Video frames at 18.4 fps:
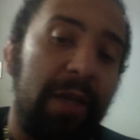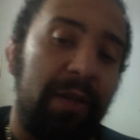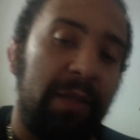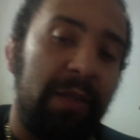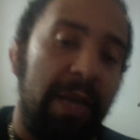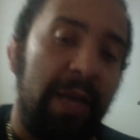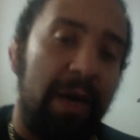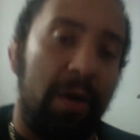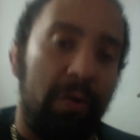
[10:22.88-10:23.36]

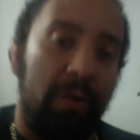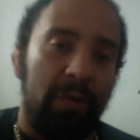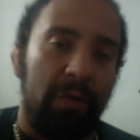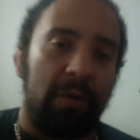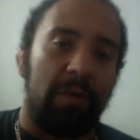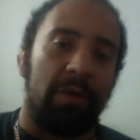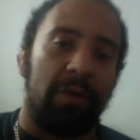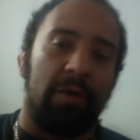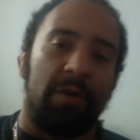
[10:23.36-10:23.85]
now
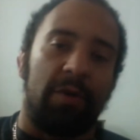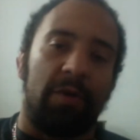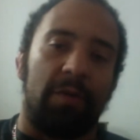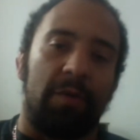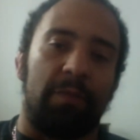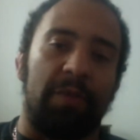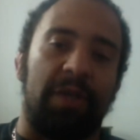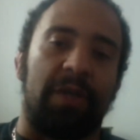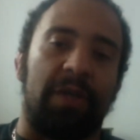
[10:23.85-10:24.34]

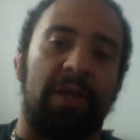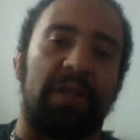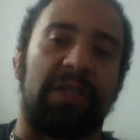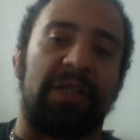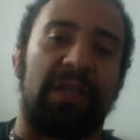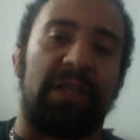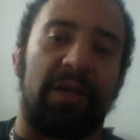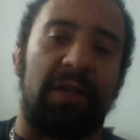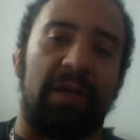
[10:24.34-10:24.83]
mm.
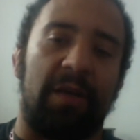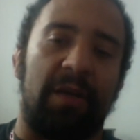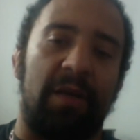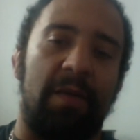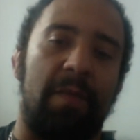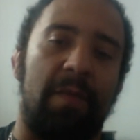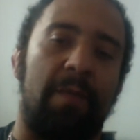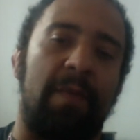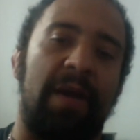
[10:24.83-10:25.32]
because
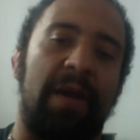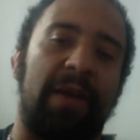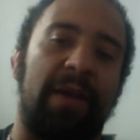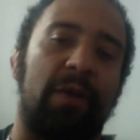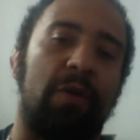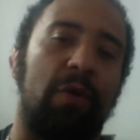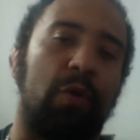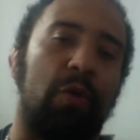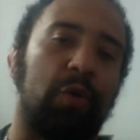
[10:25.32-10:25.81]
my
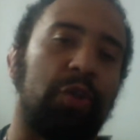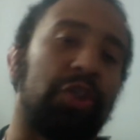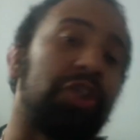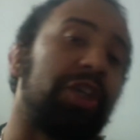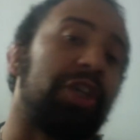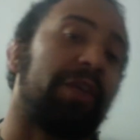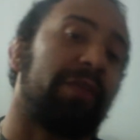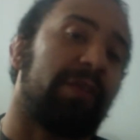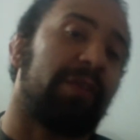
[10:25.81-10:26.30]
goal
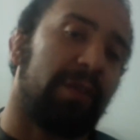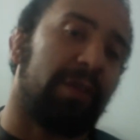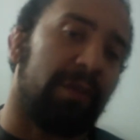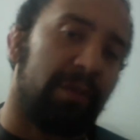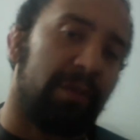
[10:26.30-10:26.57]
shifted